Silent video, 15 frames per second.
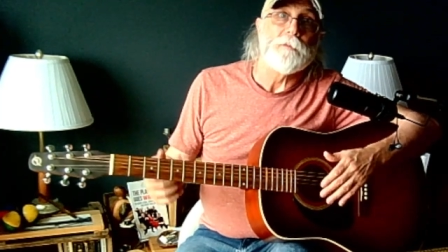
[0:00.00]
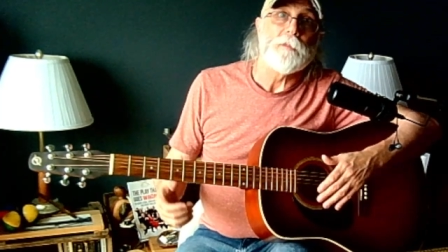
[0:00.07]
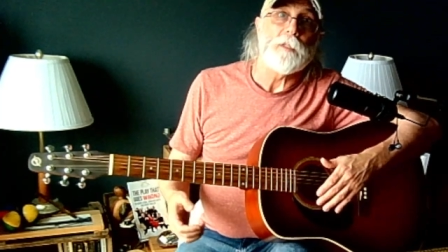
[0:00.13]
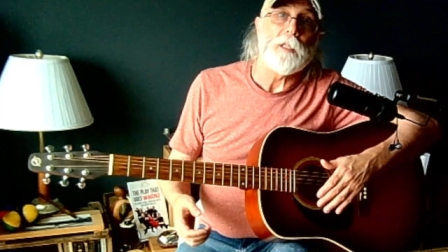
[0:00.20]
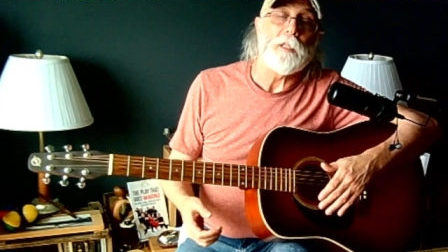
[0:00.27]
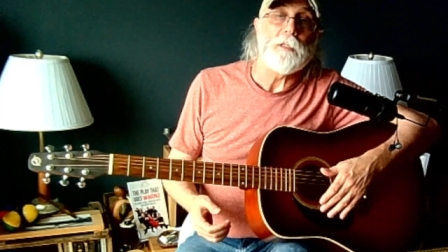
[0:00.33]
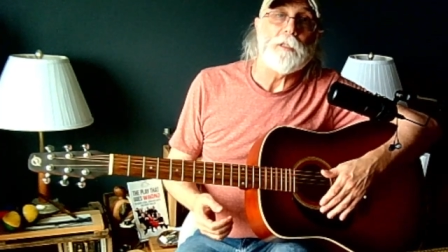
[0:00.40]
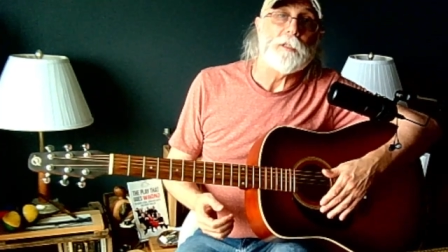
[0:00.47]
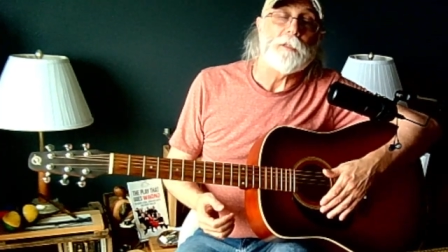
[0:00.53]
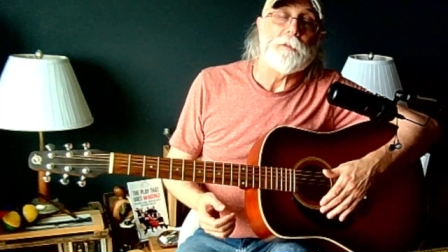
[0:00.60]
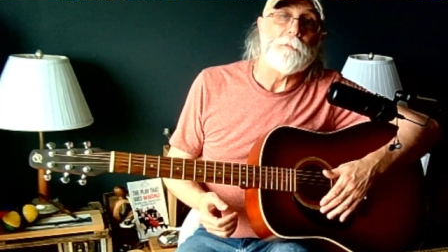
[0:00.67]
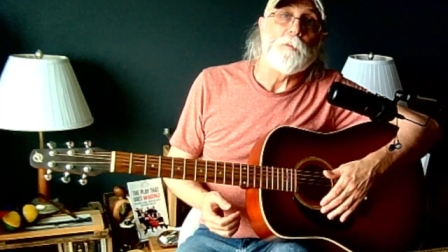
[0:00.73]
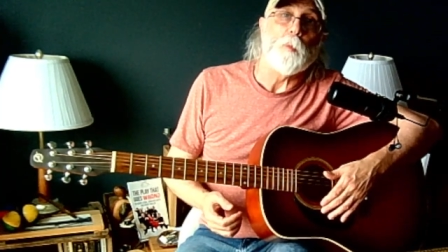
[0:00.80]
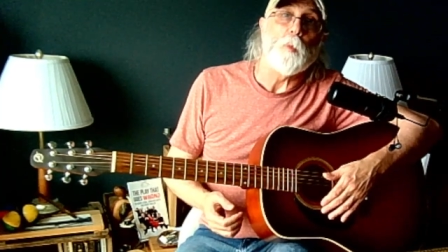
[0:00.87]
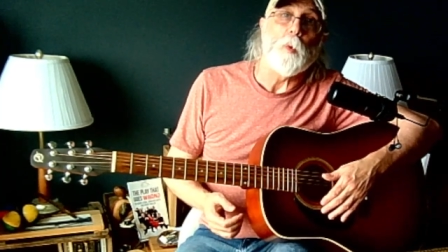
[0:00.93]
They just
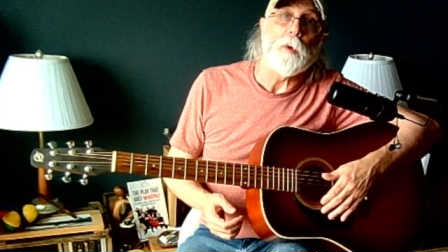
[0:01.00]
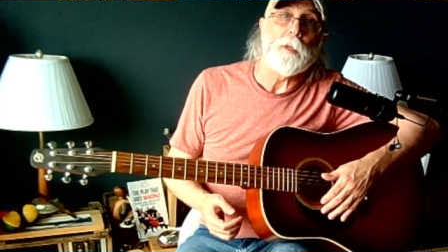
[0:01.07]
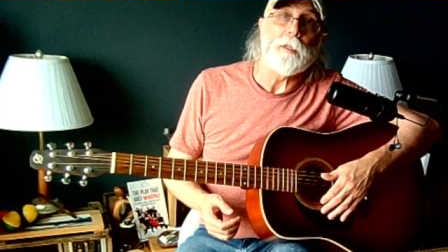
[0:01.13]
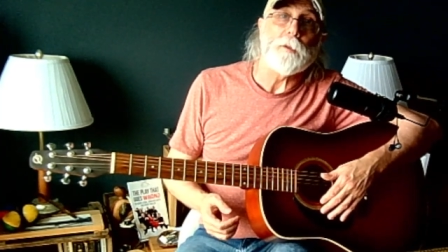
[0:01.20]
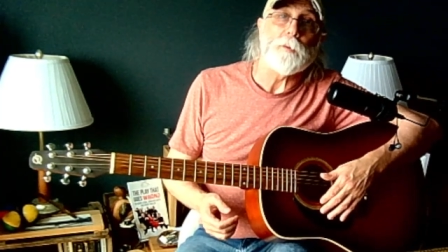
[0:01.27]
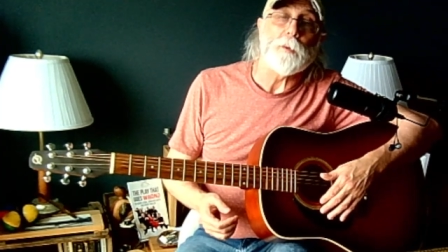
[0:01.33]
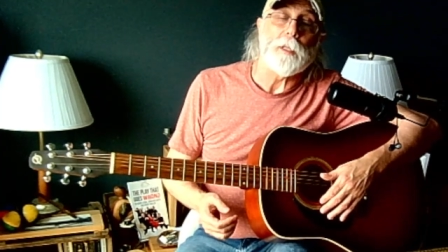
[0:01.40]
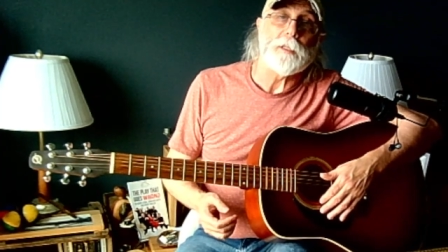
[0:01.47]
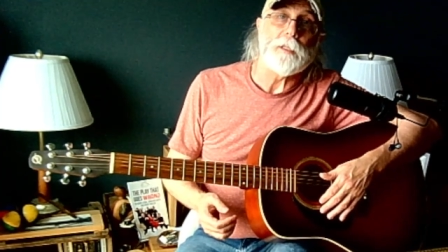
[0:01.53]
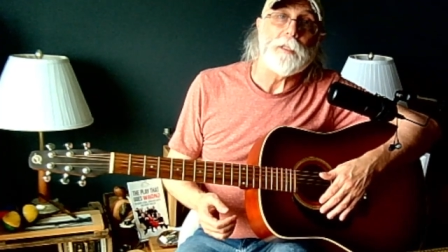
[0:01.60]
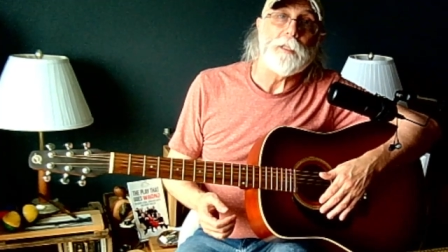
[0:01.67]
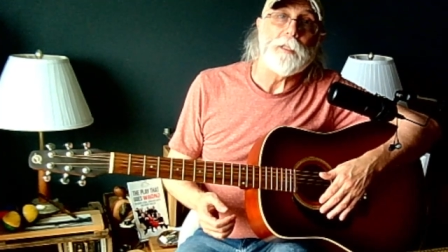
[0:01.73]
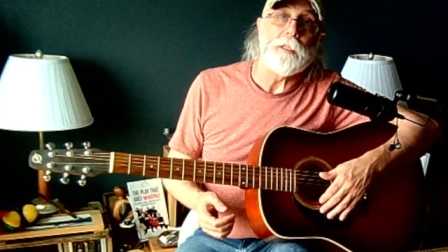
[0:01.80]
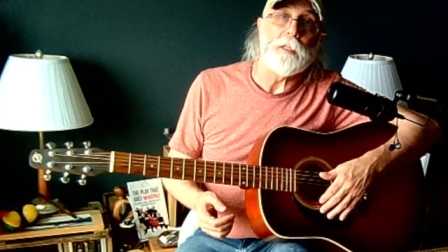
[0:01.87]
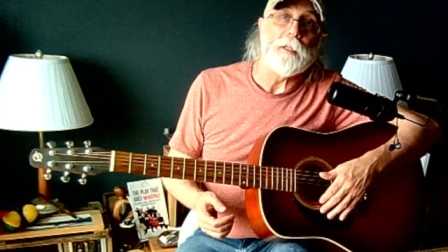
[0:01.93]
weren't
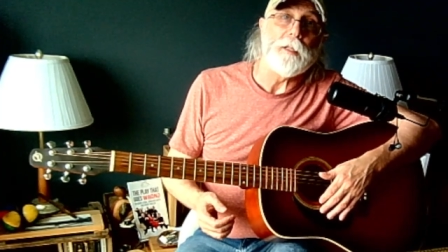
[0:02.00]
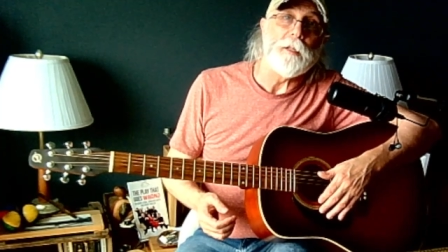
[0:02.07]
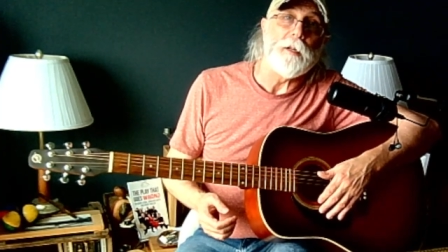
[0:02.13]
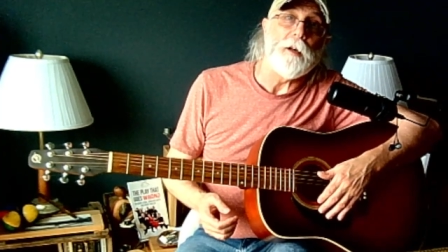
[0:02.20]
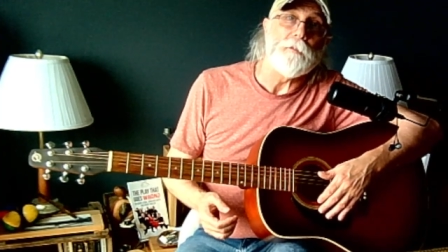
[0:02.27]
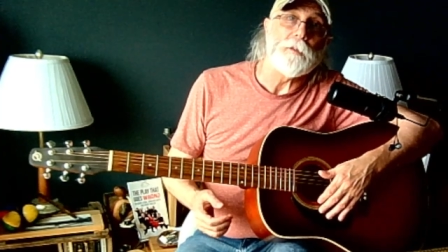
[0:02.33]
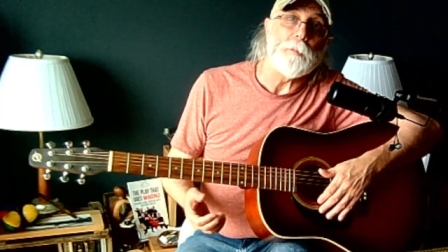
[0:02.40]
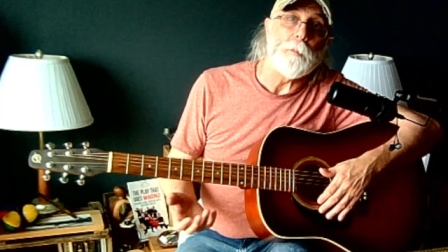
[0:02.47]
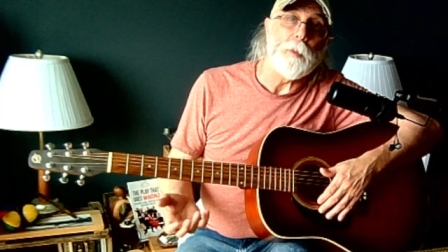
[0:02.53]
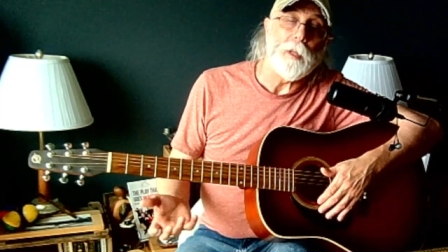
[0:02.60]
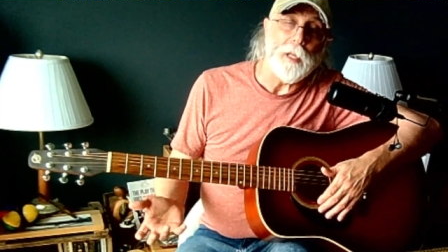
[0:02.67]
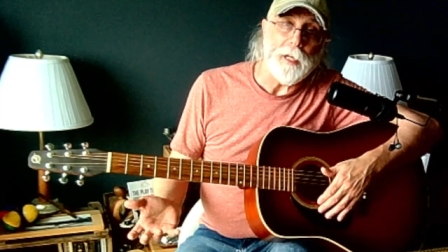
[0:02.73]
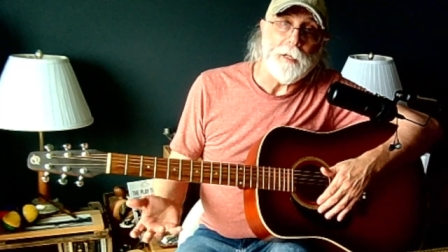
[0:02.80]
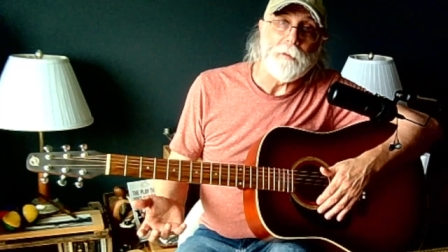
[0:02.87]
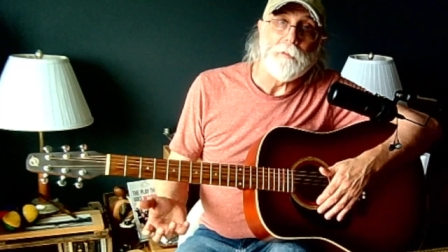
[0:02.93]
interested in it enough to
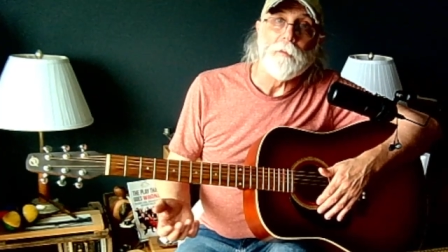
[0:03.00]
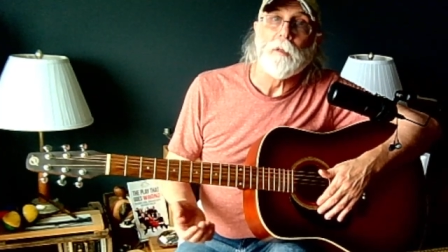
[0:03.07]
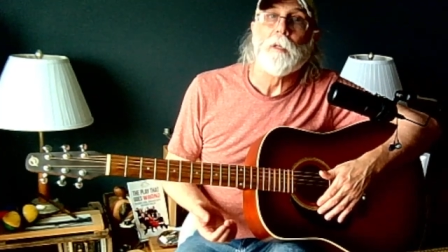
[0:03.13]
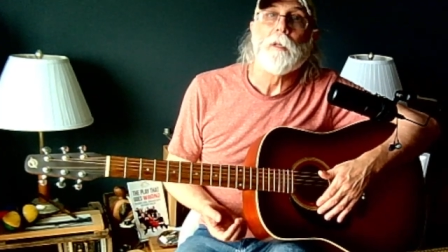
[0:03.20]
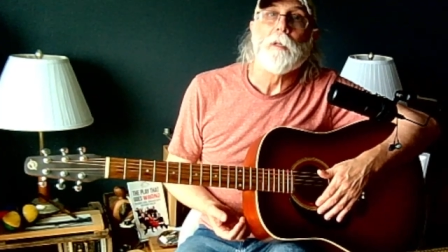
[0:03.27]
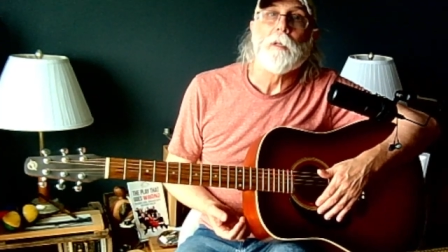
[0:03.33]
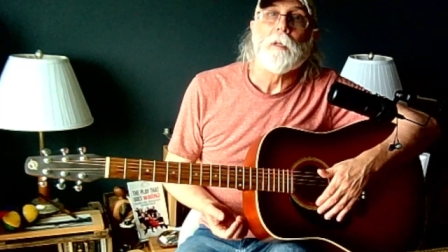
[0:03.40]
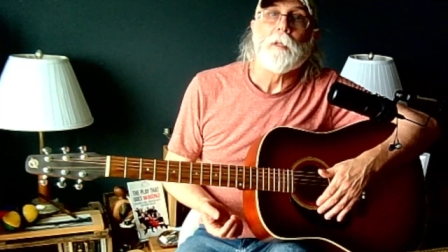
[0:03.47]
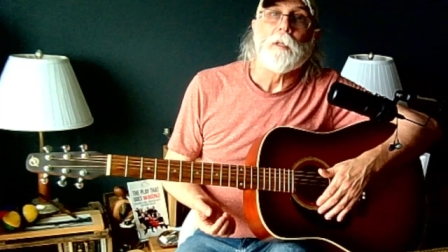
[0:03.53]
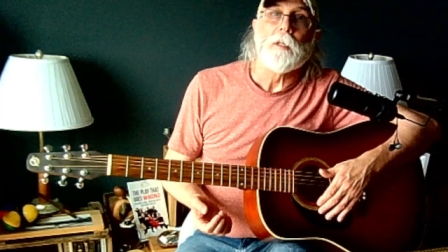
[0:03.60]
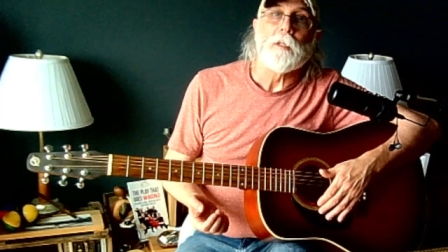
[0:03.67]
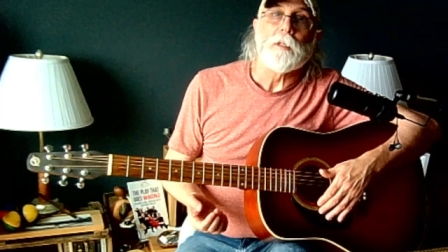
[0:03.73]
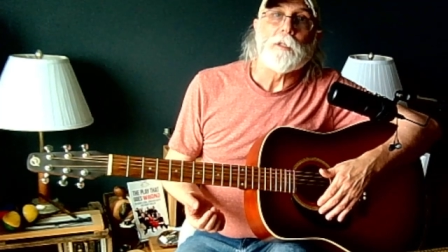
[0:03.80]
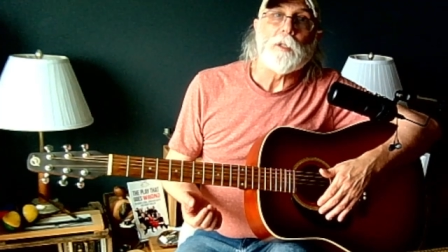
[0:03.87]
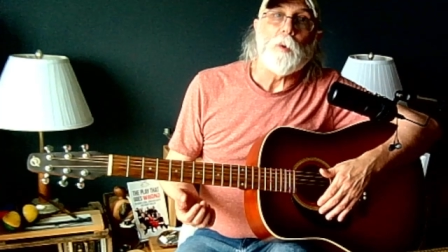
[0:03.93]
play.
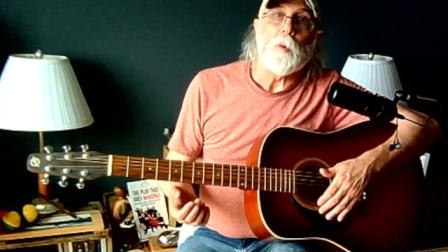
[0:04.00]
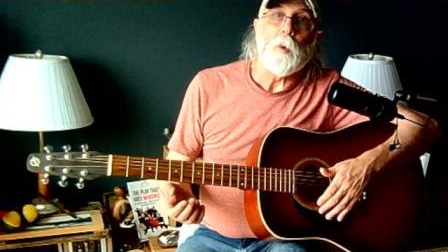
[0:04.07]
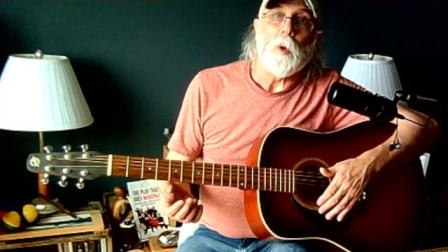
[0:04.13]
So